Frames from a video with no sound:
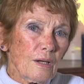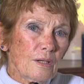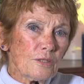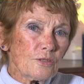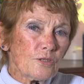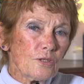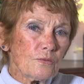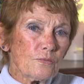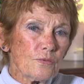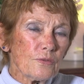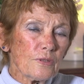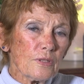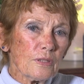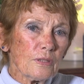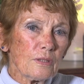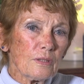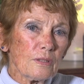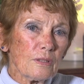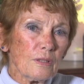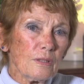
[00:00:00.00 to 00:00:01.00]
I don't
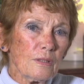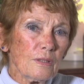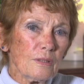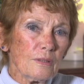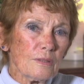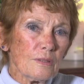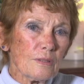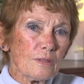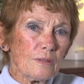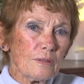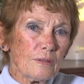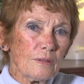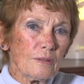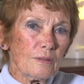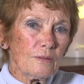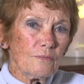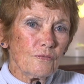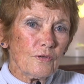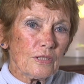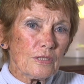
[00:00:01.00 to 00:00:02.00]
think,
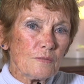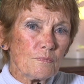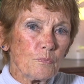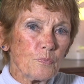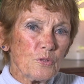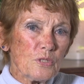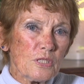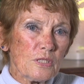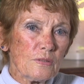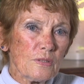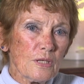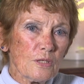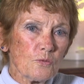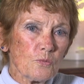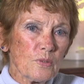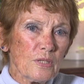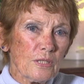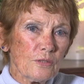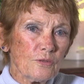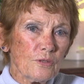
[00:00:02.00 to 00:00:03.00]
if I can put it
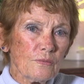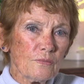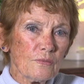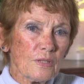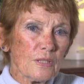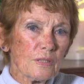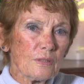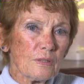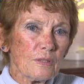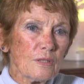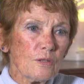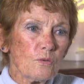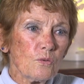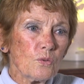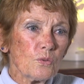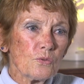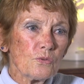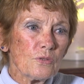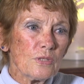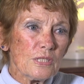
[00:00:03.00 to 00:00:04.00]
that way, I don't think the
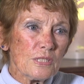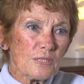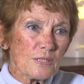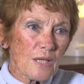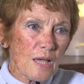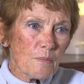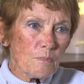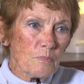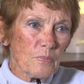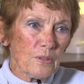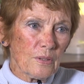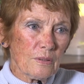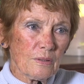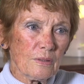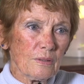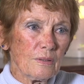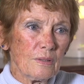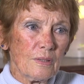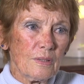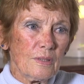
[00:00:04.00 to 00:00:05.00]
ordinary Zambian
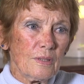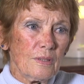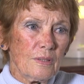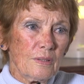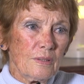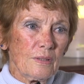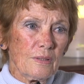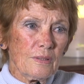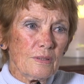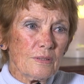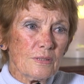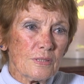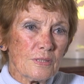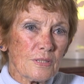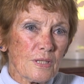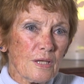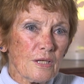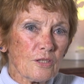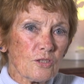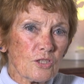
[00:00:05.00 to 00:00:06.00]

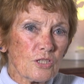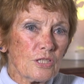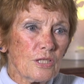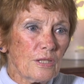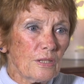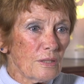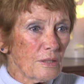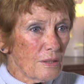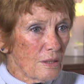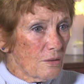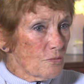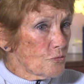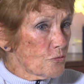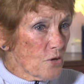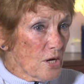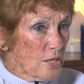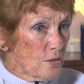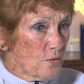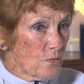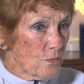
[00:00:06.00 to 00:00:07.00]
is actually
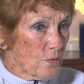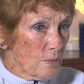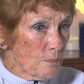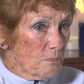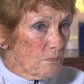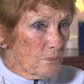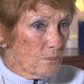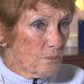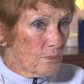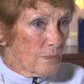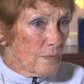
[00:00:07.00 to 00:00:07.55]
afraid of them.